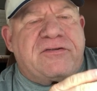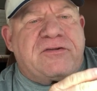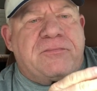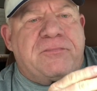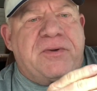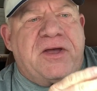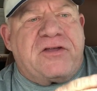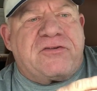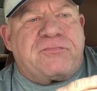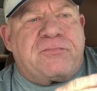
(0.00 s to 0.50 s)
the
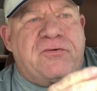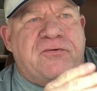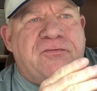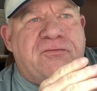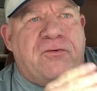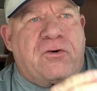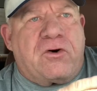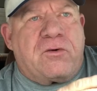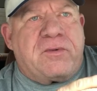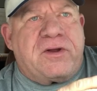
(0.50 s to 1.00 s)
best
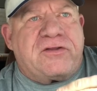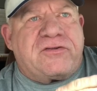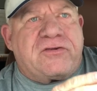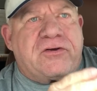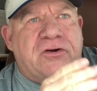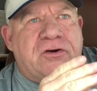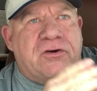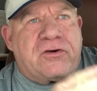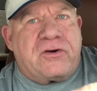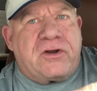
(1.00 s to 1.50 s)
performance
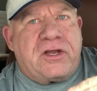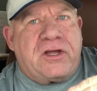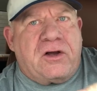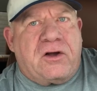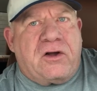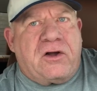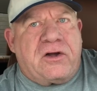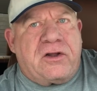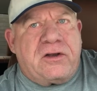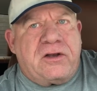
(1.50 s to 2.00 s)
early
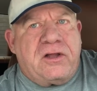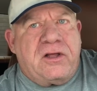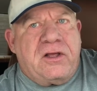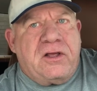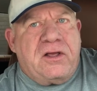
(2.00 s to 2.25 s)
on